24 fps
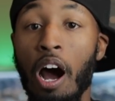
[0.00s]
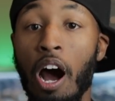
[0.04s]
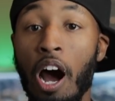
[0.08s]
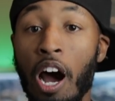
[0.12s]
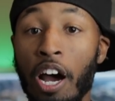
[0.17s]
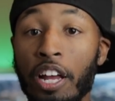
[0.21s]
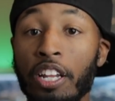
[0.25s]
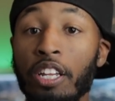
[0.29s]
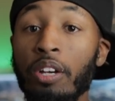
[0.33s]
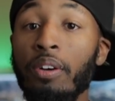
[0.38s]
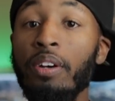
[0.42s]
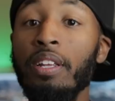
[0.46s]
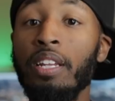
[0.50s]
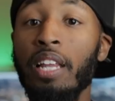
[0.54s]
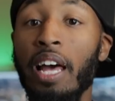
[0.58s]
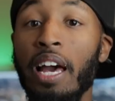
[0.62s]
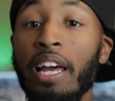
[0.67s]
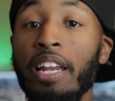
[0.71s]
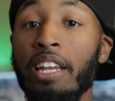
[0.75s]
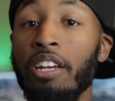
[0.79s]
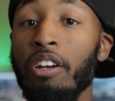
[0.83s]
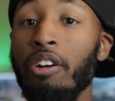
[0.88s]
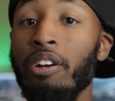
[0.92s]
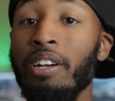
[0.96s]
Audio and
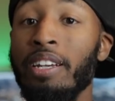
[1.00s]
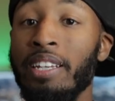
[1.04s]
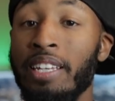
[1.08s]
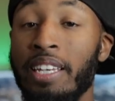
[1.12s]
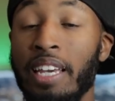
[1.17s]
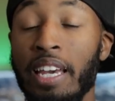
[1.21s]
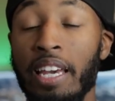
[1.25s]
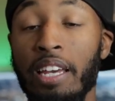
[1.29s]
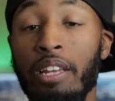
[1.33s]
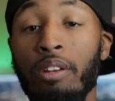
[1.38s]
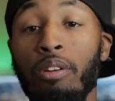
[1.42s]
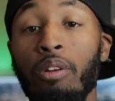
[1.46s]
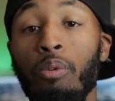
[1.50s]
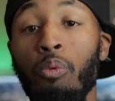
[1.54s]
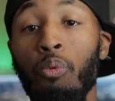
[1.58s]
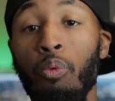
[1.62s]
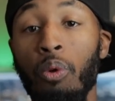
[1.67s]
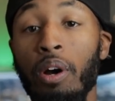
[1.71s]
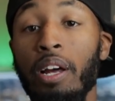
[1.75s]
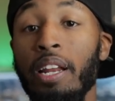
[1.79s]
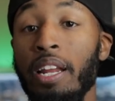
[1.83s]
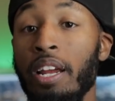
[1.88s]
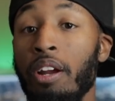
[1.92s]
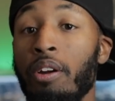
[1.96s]
lighting are, again,
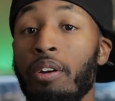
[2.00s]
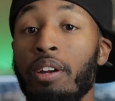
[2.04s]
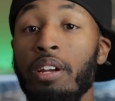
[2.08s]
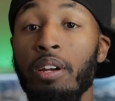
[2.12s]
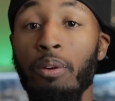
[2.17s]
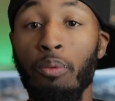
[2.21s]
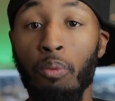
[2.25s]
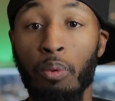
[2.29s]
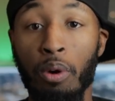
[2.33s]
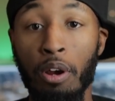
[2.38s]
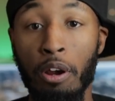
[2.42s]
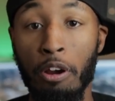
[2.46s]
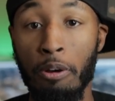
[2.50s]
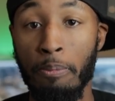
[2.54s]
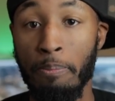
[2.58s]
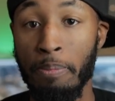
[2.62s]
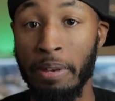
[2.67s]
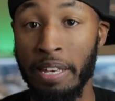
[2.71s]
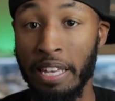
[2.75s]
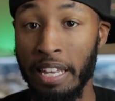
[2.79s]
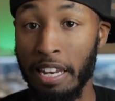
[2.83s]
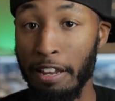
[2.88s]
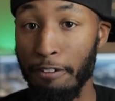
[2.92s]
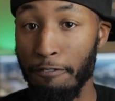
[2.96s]
one area where
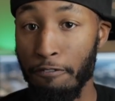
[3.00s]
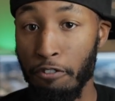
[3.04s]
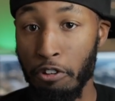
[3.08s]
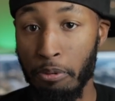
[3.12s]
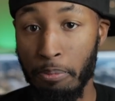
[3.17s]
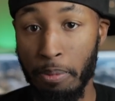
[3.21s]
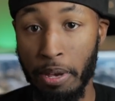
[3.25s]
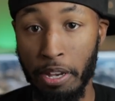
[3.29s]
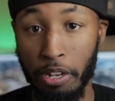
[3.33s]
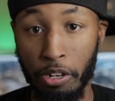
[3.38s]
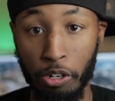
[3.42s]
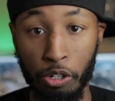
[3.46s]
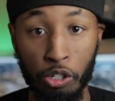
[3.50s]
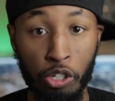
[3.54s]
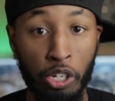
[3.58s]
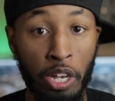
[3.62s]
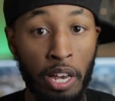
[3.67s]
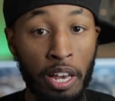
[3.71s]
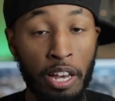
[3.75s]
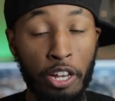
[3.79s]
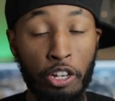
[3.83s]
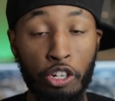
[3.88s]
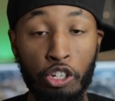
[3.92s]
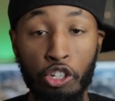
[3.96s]
beginning filmmakers
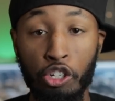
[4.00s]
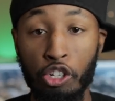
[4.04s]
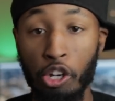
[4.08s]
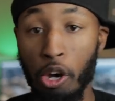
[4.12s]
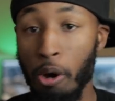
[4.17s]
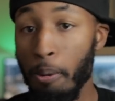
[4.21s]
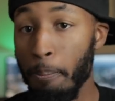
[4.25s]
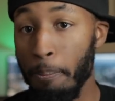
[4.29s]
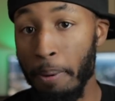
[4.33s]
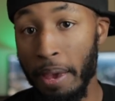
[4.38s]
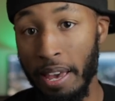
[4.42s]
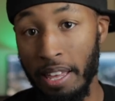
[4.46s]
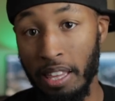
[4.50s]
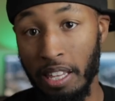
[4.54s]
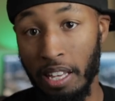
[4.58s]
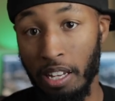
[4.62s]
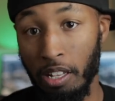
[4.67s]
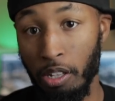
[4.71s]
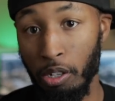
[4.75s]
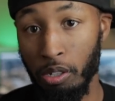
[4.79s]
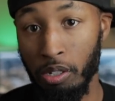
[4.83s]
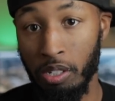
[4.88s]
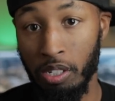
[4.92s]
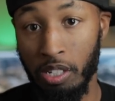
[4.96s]
don't pay
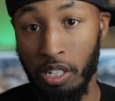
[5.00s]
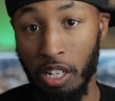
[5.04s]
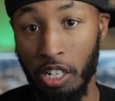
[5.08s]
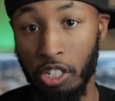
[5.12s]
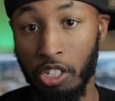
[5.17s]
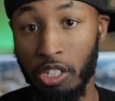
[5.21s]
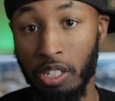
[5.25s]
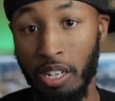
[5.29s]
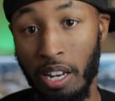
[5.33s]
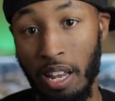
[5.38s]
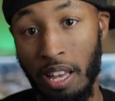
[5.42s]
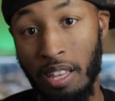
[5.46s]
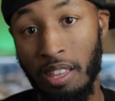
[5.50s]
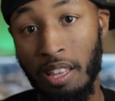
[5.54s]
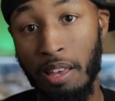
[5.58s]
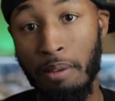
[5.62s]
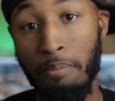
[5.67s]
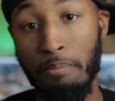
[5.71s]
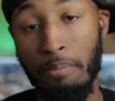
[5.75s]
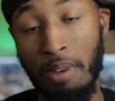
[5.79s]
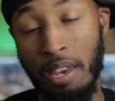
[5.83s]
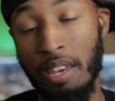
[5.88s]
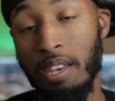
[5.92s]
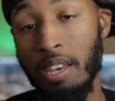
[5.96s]
that close attention and they
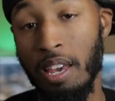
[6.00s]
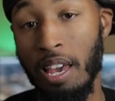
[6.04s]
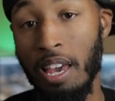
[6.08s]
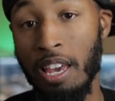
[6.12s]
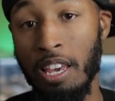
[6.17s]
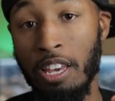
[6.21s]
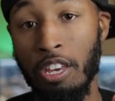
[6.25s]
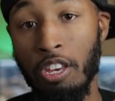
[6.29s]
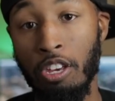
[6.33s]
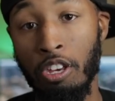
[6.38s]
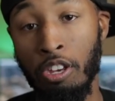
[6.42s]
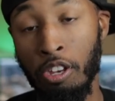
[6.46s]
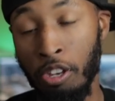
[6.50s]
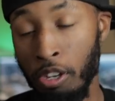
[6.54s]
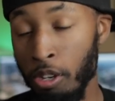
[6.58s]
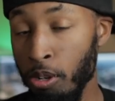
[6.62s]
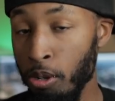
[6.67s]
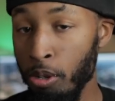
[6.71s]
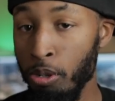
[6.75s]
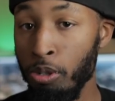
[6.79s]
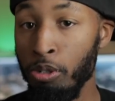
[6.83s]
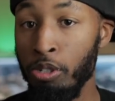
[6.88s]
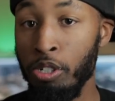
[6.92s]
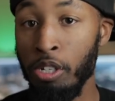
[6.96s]
make a
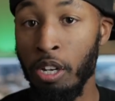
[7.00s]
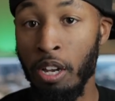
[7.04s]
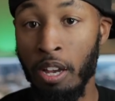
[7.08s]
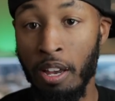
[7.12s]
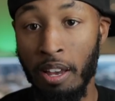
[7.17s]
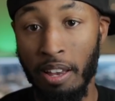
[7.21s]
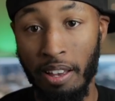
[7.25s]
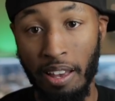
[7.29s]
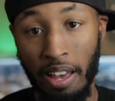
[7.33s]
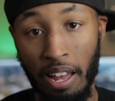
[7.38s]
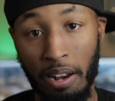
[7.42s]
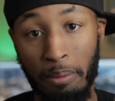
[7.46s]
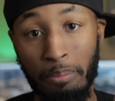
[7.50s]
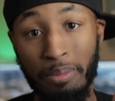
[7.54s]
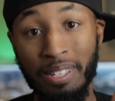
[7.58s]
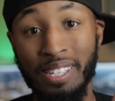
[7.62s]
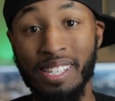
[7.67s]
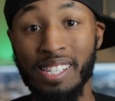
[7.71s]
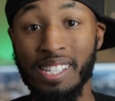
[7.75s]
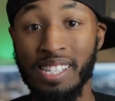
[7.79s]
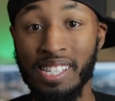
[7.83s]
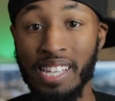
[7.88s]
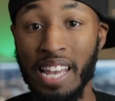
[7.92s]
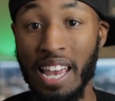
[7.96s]
huge kind of
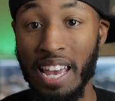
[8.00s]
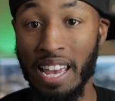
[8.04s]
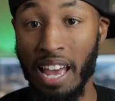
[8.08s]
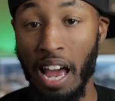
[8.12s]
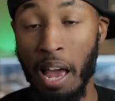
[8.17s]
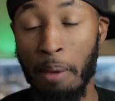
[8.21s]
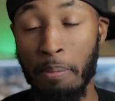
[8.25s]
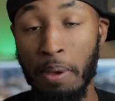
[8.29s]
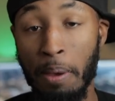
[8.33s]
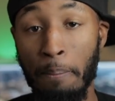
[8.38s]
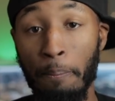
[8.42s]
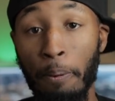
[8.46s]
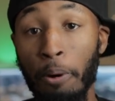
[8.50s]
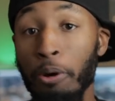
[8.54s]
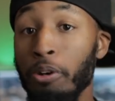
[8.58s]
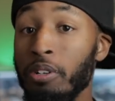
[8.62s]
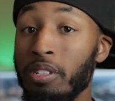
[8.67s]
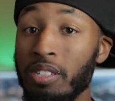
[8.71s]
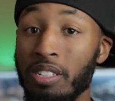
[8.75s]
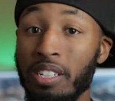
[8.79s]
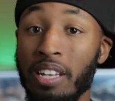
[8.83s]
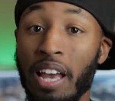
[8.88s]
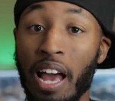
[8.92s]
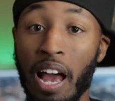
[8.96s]
mistake. I mean,
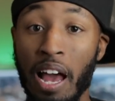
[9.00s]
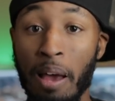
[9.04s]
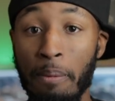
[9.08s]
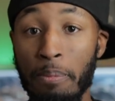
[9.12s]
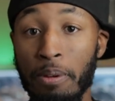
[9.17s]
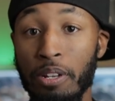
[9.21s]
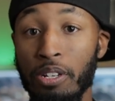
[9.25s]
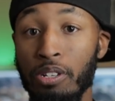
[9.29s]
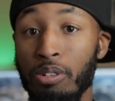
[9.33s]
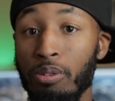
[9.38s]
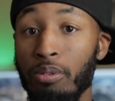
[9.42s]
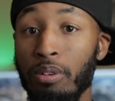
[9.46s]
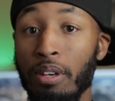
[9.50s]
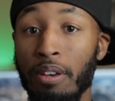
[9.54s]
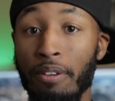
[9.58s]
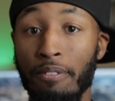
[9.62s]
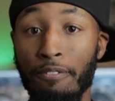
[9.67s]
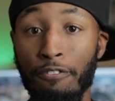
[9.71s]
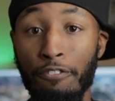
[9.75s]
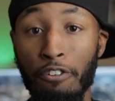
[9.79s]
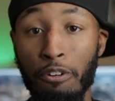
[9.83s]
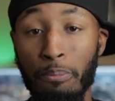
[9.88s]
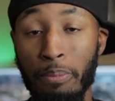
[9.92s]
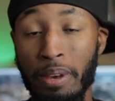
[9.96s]
personally, I've been
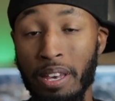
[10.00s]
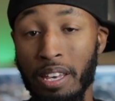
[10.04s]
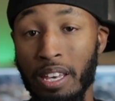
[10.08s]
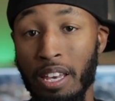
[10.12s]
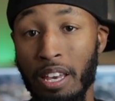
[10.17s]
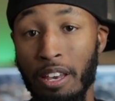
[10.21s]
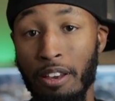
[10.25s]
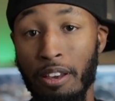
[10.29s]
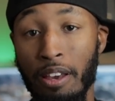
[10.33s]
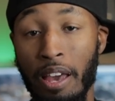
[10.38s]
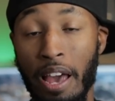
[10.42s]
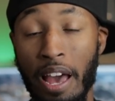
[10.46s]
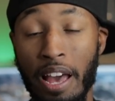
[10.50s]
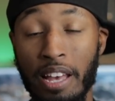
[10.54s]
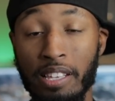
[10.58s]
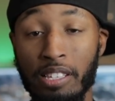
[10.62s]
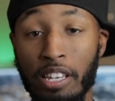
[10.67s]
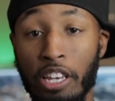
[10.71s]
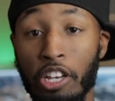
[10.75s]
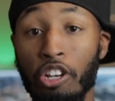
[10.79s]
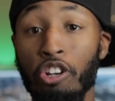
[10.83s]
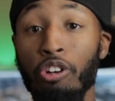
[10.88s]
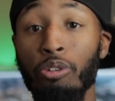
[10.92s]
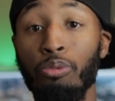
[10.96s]
doing filmmaking
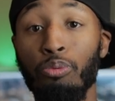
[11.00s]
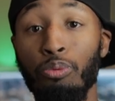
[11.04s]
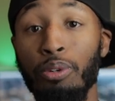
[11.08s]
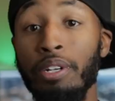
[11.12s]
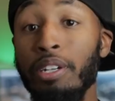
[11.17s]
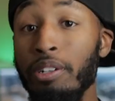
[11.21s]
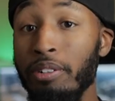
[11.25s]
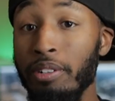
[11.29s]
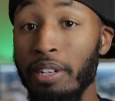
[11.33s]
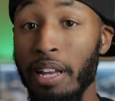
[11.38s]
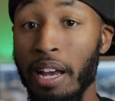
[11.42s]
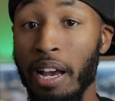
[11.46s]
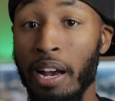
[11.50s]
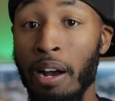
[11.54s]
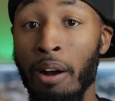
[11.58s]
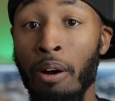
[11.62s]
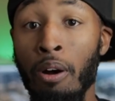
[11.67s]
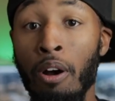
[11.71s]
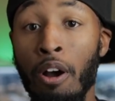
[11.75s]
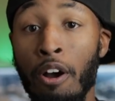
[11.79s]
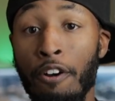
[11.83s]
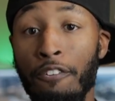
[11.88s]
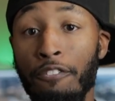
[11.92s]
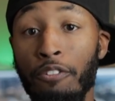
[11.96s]
as a career
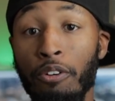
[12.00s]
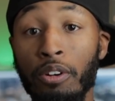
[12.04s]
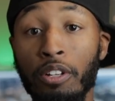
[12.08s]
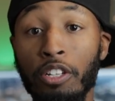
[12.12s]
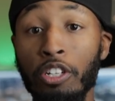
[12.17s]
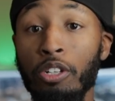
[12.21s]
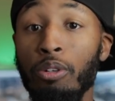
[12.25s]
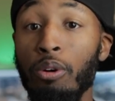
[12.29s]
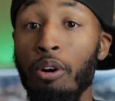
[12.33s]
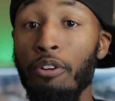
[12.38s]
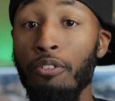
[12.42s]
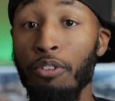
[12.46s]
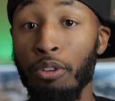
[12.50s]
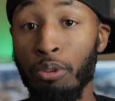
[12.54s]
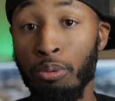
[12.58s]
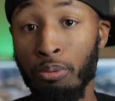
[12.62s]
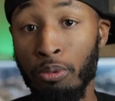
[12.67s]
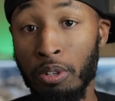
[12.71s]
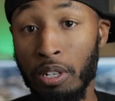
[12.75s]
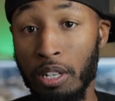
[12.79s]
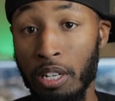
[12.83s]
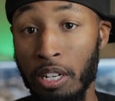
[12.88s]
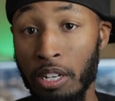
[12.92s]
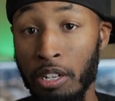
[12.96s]
now for a little over
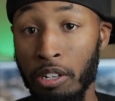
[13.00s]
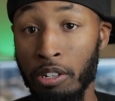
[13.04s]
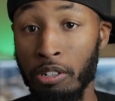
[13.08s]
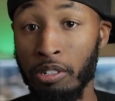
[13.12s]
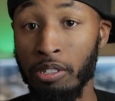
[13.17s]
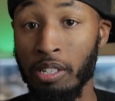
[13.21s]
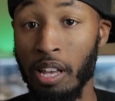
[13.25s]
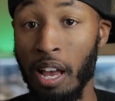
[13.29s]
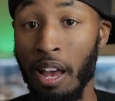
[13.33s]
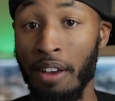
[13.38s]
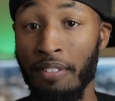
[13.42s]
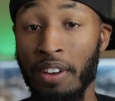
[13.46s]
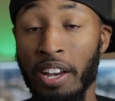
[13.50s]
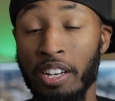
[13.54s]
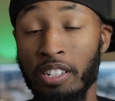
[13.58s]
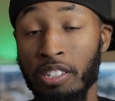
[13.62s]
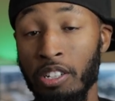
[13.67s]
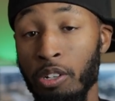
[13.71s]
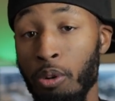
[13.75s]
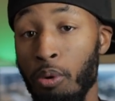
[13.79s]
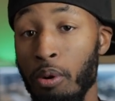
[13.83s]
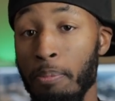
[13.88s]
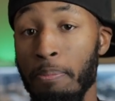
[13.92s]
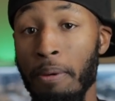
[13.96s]
three years. I've
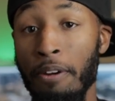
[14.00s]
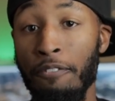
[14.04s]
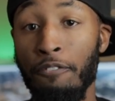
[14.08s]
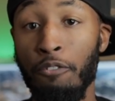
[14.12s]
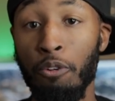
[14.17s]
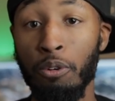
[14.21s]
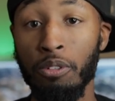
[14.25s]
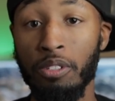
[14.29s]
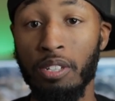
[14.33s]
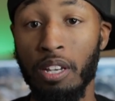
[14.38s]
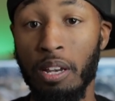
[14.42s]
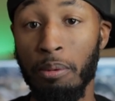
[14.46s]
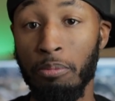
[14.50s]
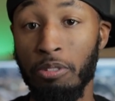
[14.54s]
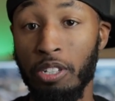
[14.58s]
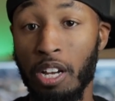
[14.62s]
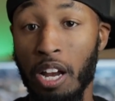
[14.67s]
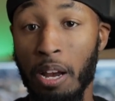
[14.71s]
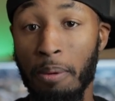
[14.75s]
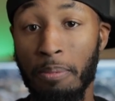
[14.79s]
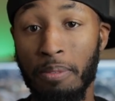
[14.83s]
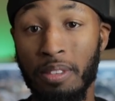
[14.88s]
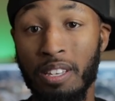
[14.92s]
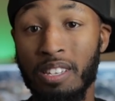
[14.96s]
actually quit my full-time
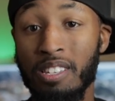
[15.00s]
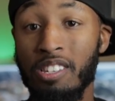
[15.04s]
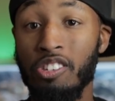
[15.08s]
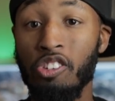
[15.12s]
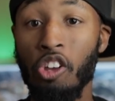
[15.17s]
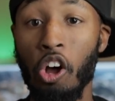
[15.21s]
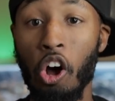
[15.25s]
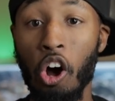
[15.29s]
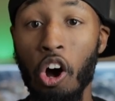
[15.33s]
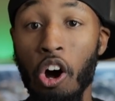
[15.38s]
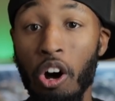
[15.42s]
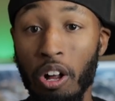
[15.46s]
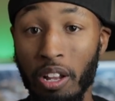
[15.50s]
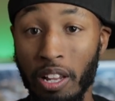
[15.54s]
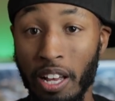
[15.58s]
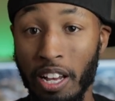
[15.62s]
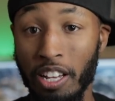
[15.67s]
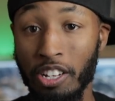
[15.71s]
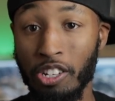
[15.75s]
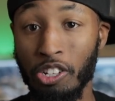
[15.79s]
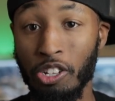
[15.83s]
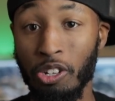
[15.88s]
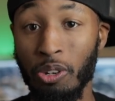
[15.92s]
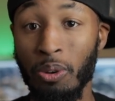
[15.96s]
job and this is all
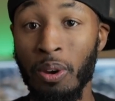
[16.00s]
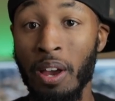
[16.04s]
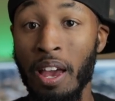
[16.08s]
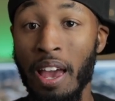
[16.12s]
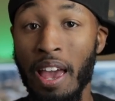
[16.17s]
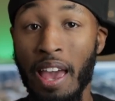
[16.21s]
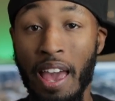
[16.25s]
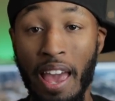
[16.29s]
I do.